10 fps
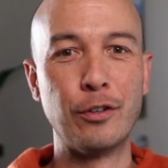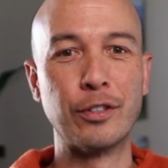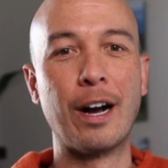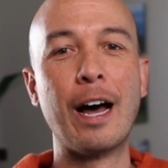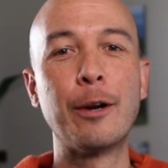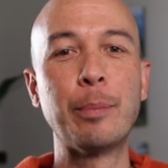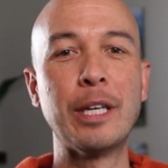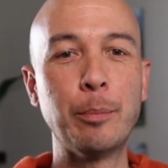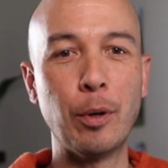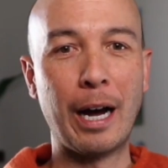a lot of
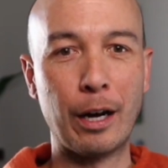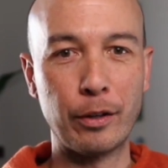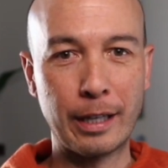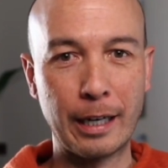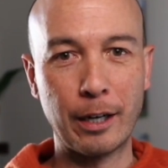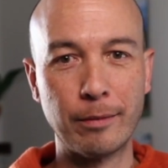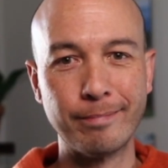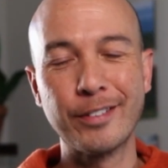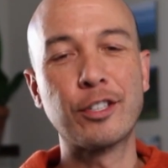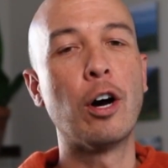people out there,
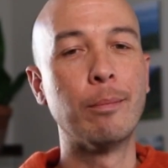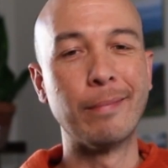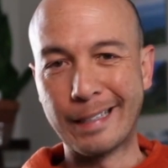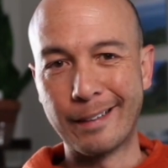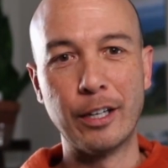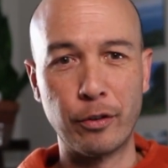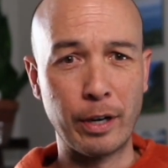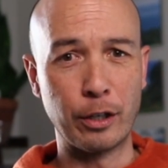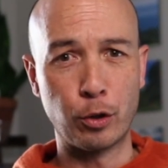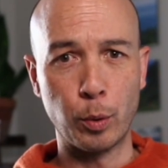let's call them like
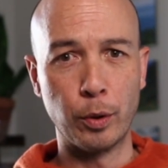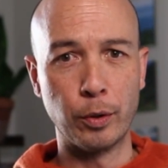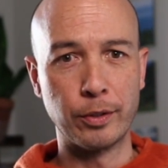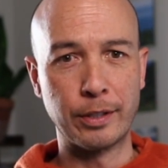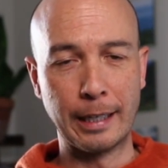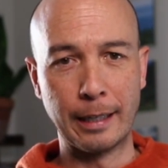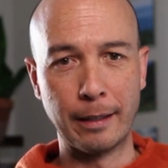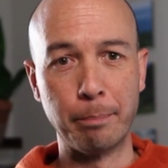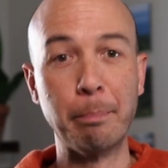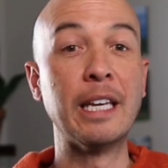internet trolls
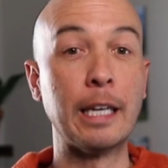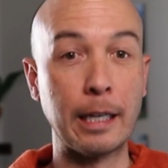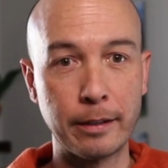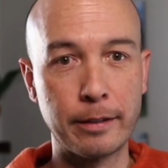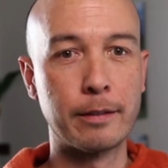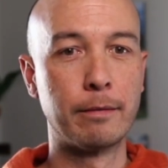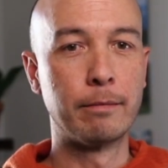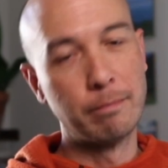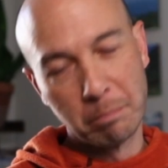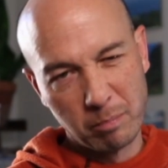and meanies.
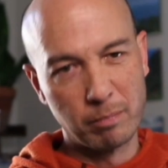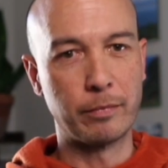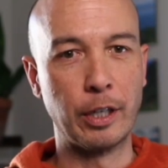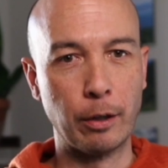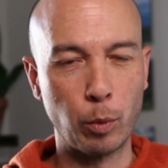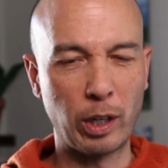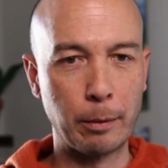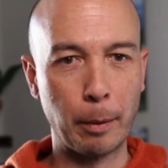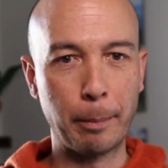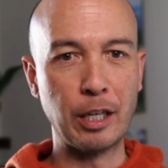You know, we'll keep
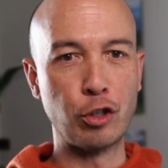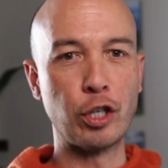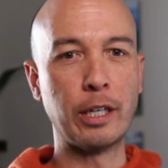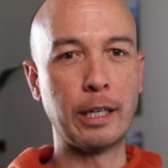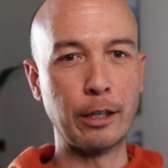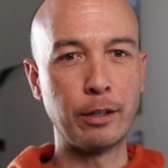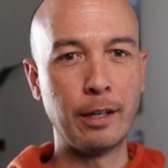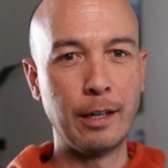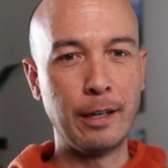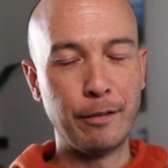it PG here
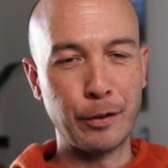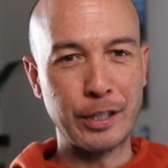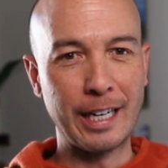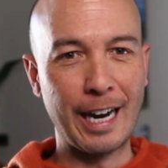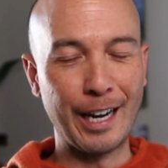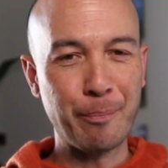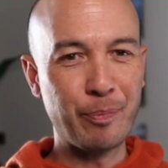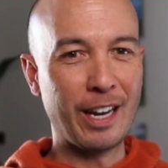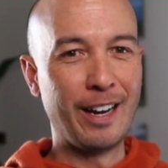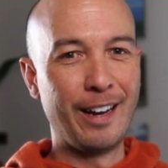for today.
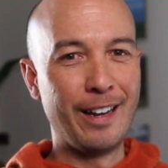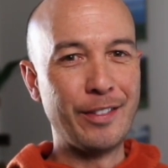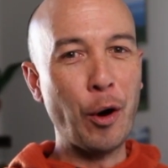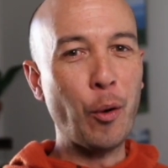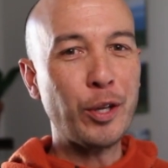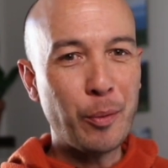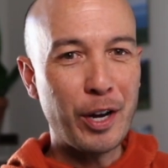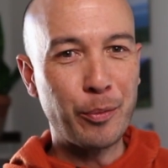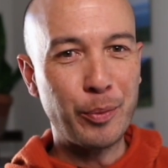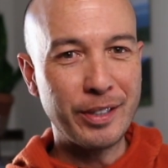The only way
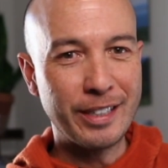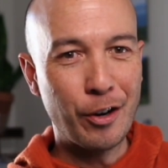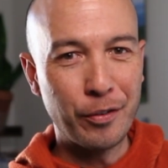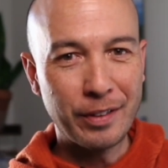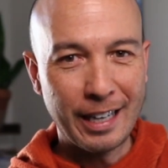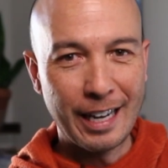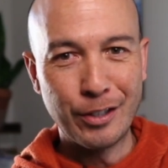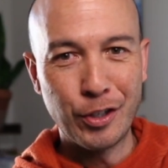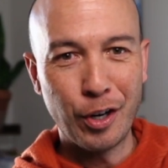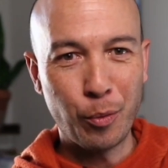to really know if the
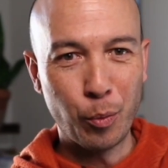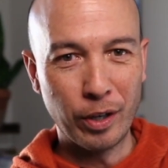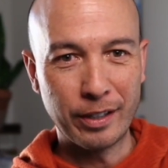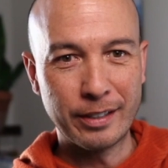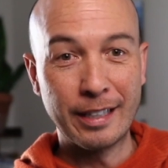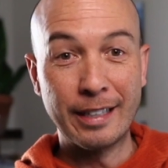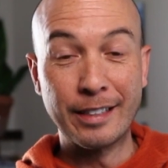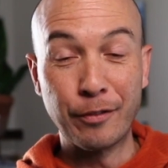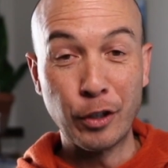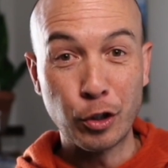KGR works is
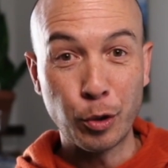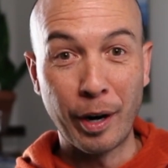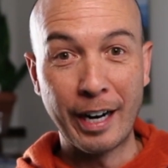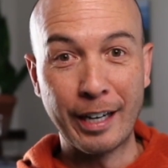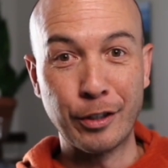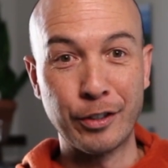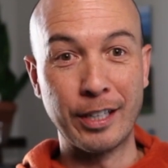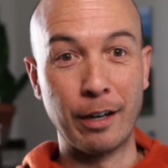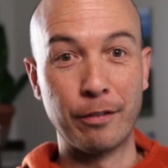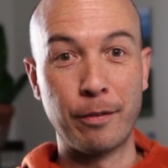if you try it
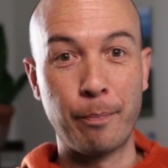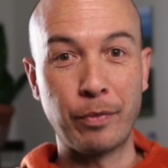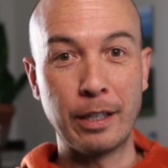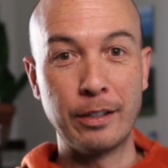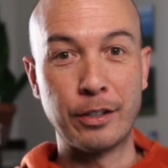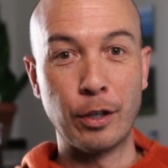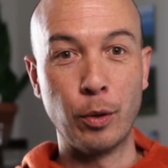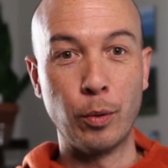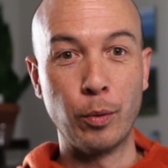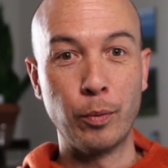yourself.
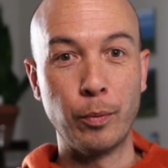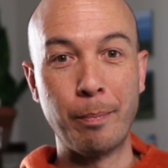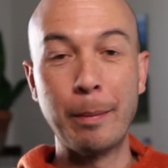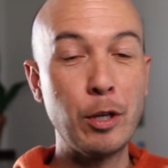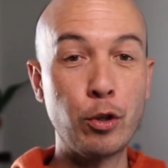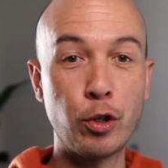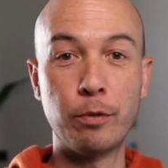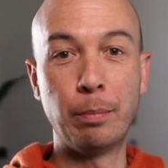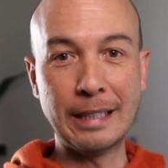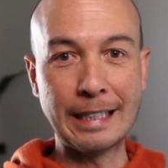So maybe you shouldn't
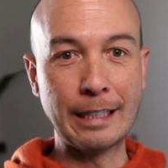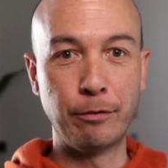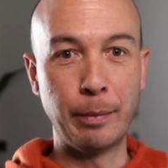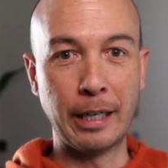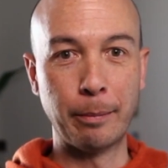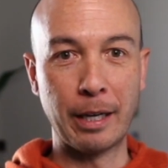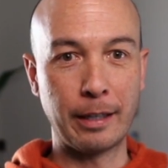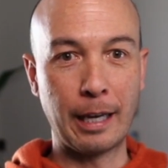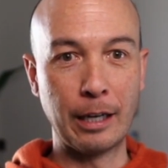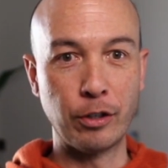believe me about the
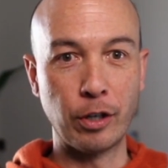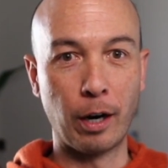KGR,